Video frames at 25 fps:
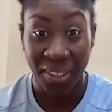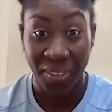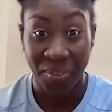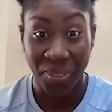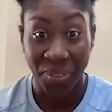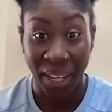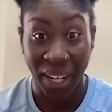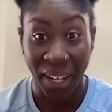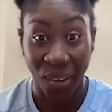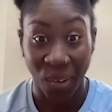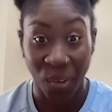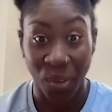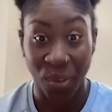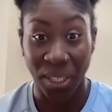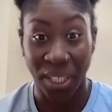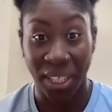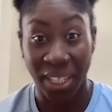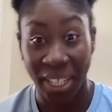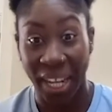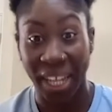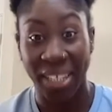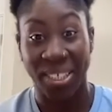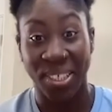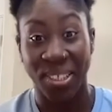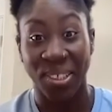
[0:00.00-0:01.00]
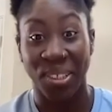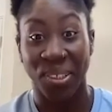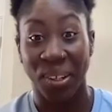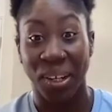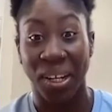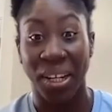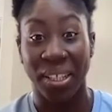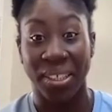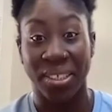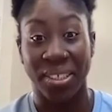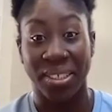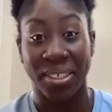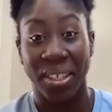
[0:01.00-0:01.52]
that already
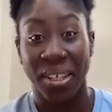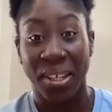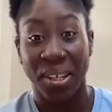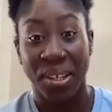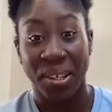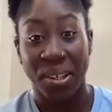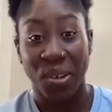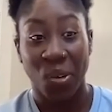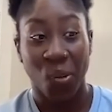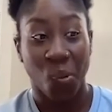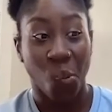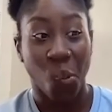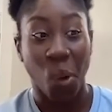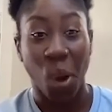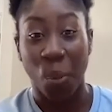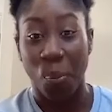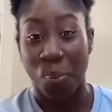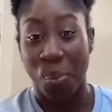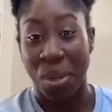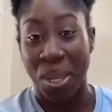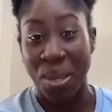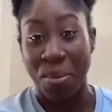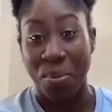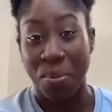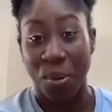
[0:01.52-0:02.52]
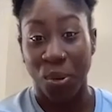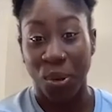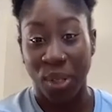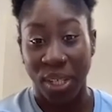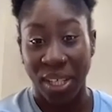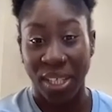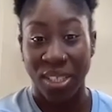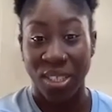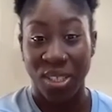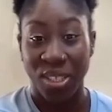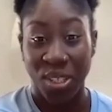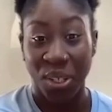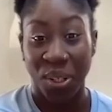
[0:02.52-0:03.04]
categorize what people
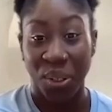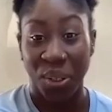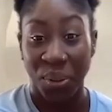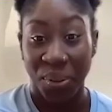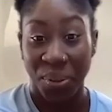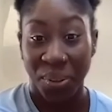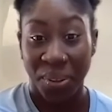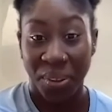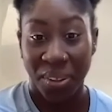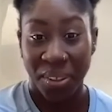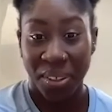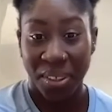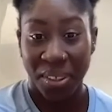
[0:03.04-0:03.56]
can do